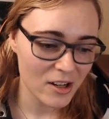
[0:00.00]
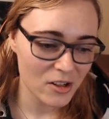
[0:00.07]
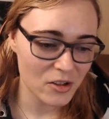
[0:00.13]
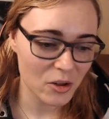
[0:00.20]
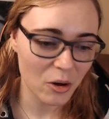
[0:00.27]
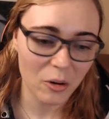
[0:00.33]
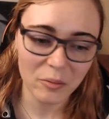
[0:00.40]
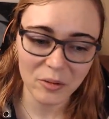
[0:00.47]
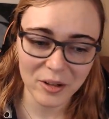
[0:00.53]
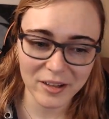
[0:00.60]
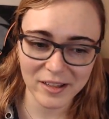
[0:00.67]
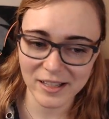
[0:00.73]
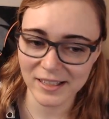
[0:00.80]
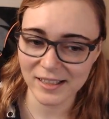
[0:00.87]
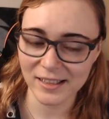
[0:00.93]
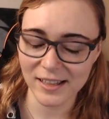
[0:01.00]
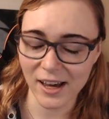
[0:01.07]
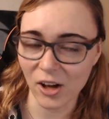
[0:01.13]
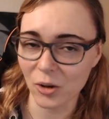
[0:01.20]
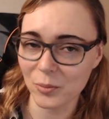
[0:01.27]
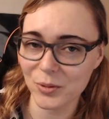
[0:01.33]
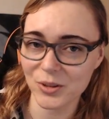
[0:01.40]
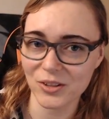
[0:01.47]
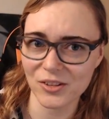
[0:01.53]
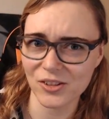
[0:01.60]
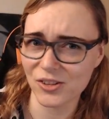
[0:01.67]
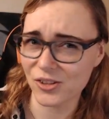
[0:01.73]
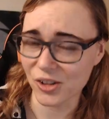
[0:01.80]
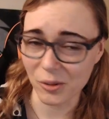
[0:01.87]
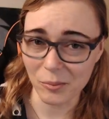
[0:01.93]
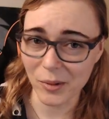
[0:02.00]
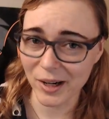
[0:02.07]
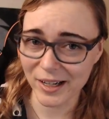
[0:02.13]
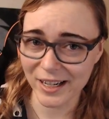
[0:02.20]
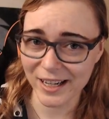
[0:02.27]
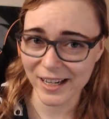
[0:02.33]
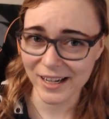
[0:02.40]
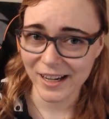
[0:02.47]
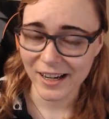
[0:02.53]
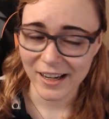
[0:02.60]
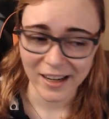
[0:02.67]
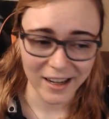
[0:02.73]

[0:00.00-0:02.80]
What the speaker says: so hopefully this helps somebody,